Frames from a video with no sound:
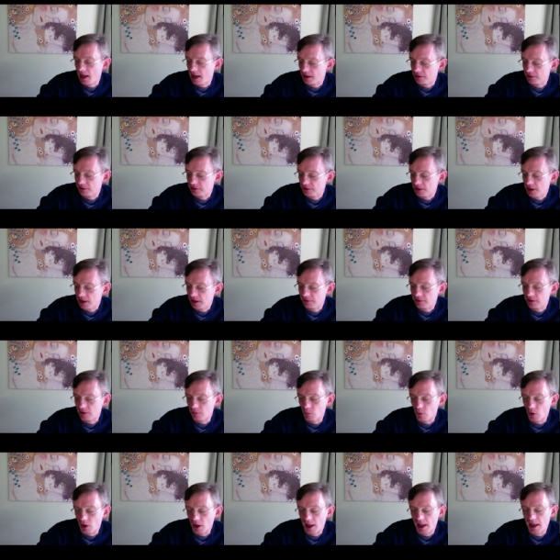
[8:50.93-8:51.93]
X connect
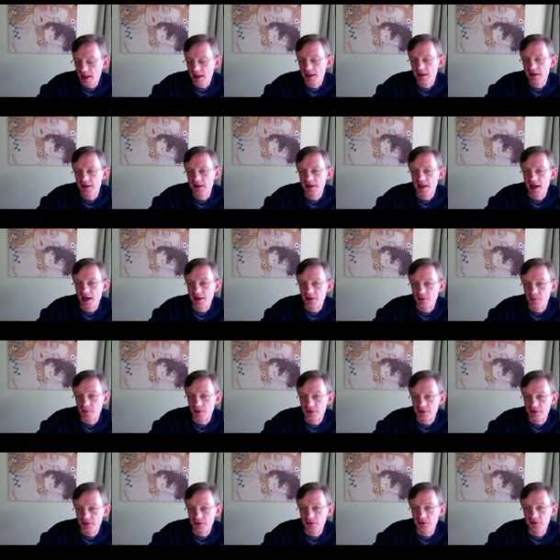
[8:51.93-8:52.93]
sum Y together
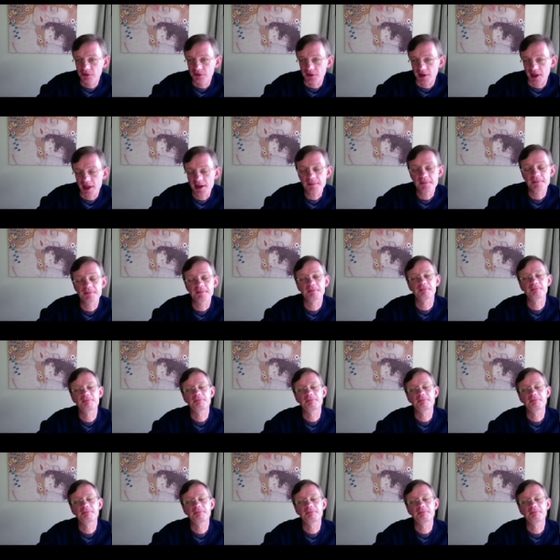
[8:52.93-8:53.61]
with the two-sphere.